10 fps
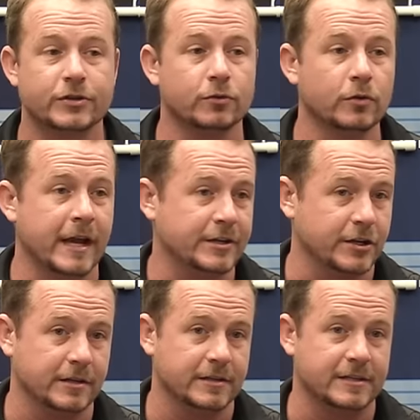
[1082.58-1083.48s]
school
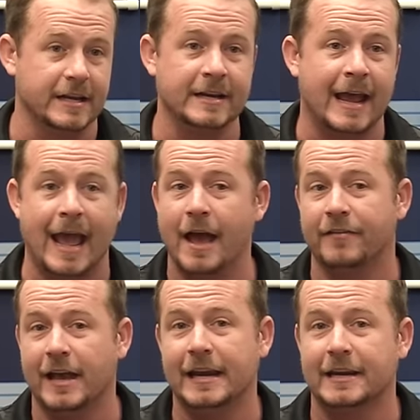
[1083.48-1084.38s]
kitchens didn't have
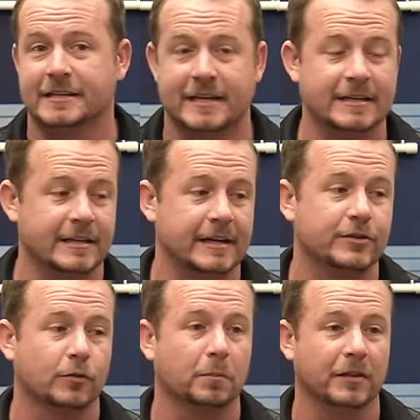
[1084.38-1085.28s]
any necessity
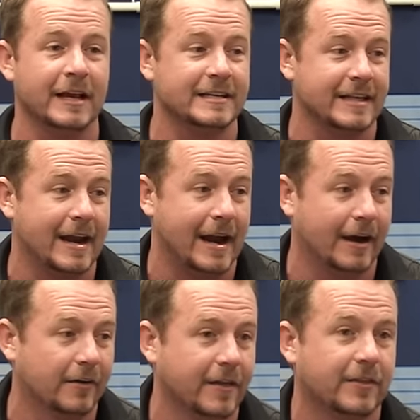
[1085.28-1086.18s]
to replace that
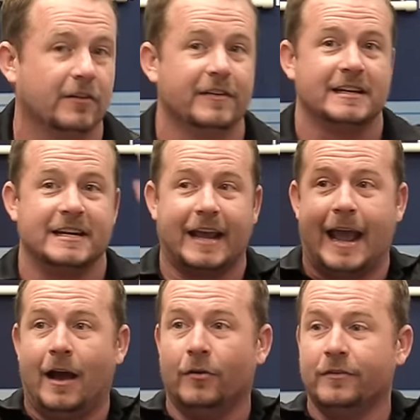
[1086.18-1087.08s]
air that they're venting
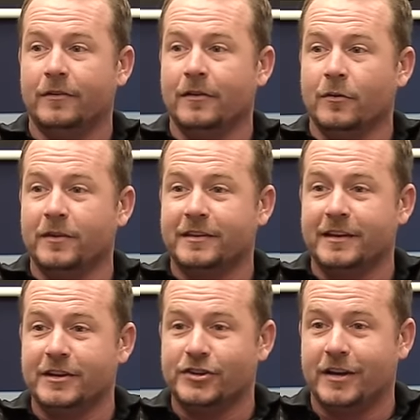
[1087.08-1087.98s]
out with
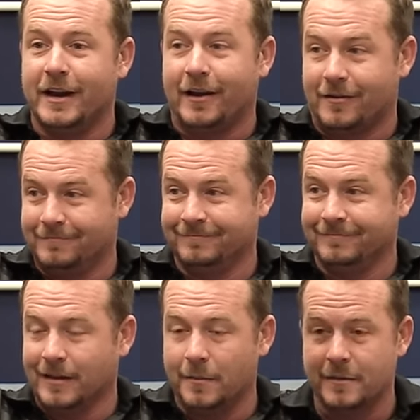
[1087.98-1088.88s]
conditioned air
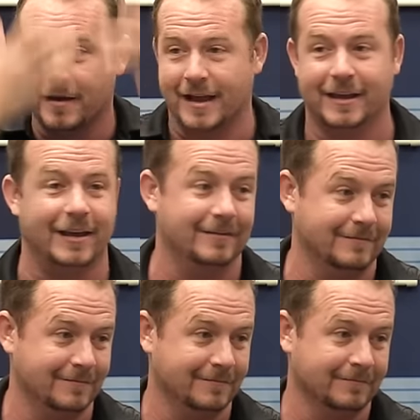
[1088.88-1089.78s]
coming back in.
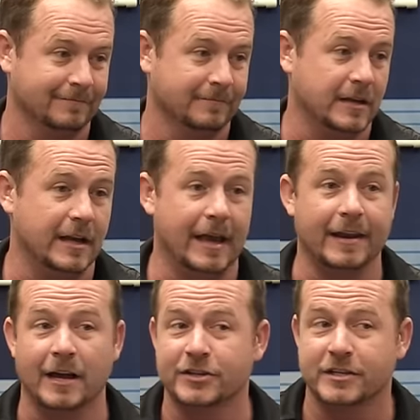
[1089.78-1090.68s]
And
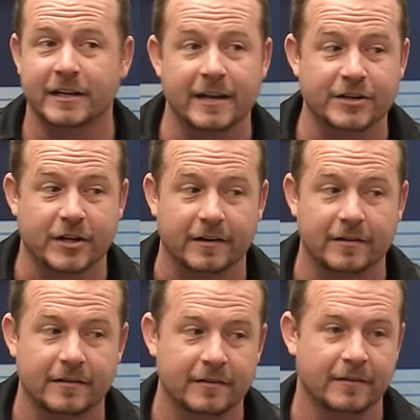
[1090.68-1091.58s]
not just
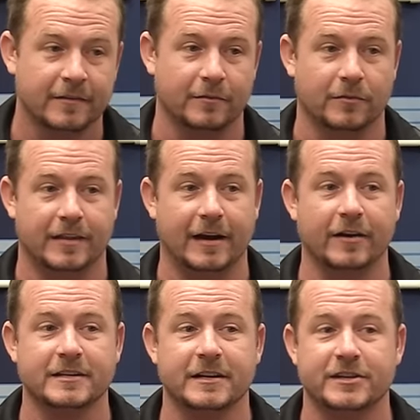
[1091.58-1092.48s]
conditioned, the air
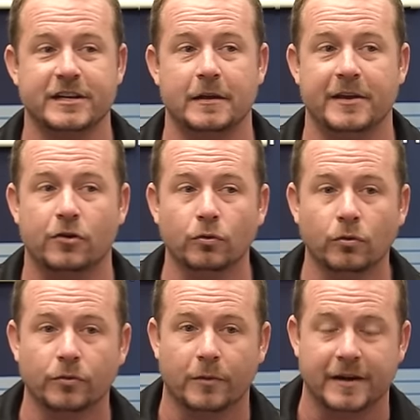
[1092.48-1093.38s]
doesn't just need to be
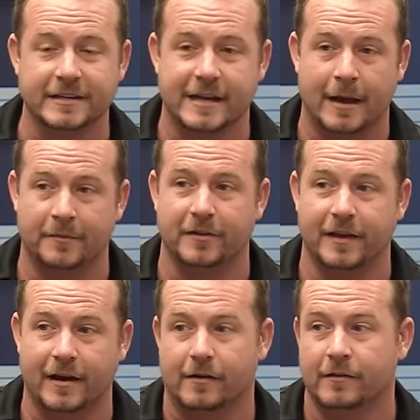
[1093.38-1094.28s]
cooled. What needs to happen to the
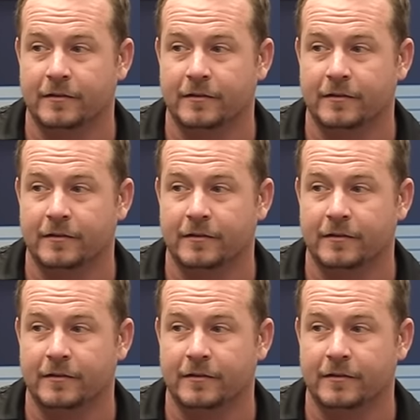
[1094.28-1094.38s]
air?